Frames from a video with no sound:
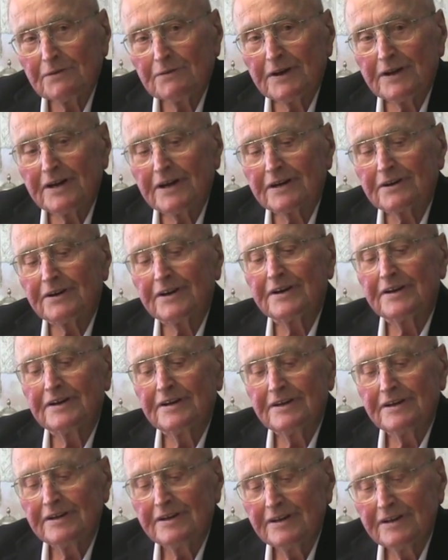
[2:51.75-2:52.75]
you went hungry.
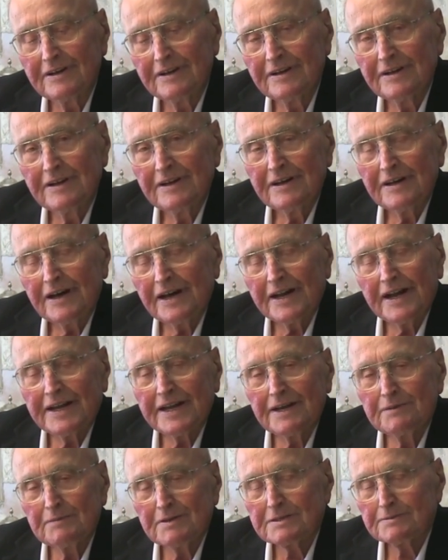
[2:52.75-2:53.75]
And I
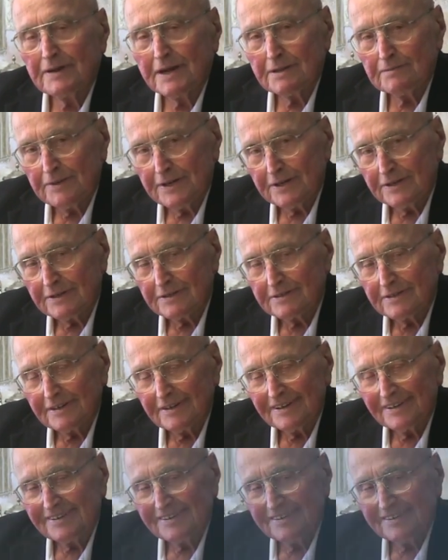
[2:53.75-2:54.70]
didn't miss many meals.